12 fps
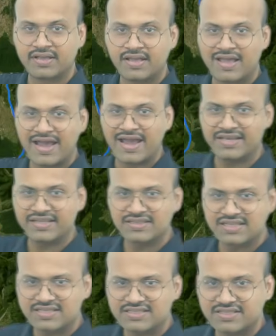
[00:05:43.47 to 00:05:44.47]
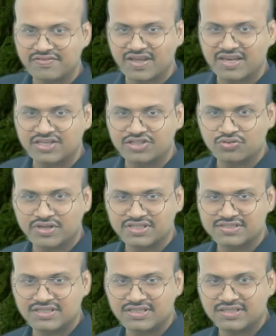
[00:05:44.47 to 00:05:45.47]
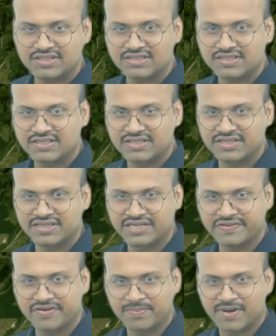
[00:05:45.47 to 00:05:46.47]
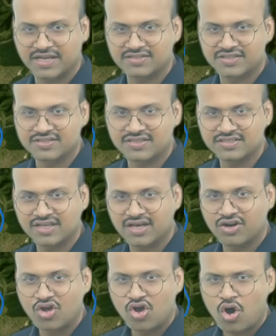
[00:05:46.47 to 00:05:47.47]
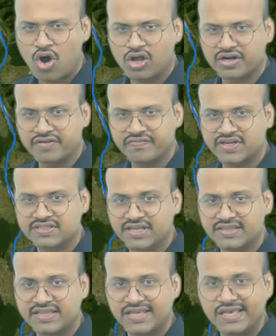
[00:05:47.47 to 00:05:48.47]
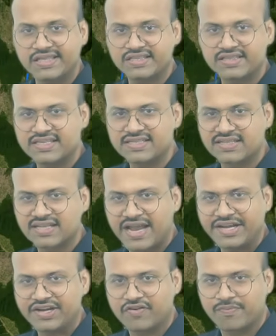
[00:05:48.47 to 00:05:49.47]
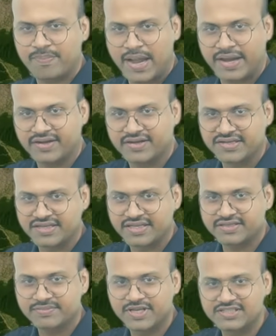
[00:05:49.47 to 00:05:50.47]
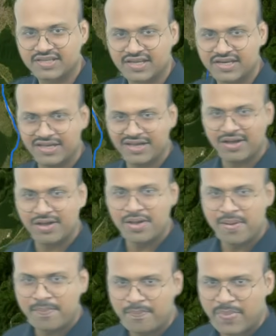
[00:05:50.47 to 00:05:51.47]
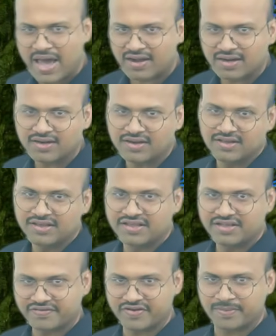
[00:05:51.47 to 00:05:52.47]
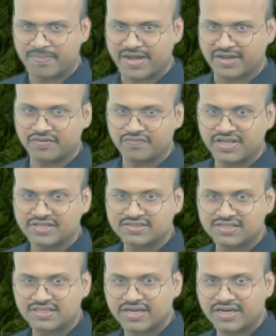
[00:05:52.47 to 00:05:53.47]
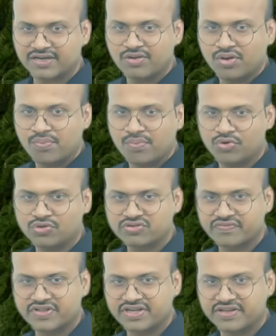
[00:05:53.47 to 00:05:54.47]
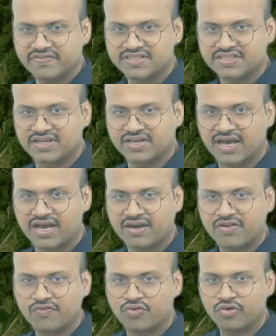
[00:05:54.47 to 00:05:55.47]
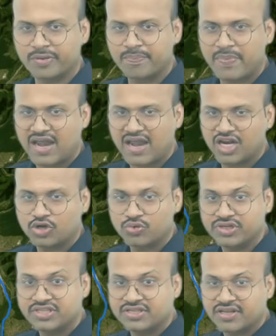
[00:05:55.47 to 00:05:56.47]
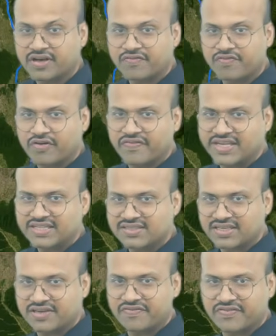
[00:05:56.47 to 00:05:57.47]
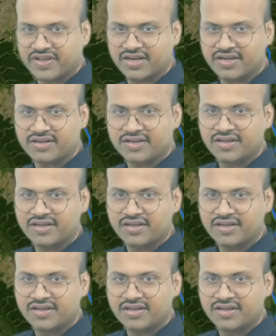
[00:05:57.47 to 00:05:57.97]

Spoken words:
And in this Sivaliks you can see these river branches. These are all rivers, and this kind of pattern is basically a parallel river pattern. We can see that most of the rivers here are flowing parallel to each other for very significant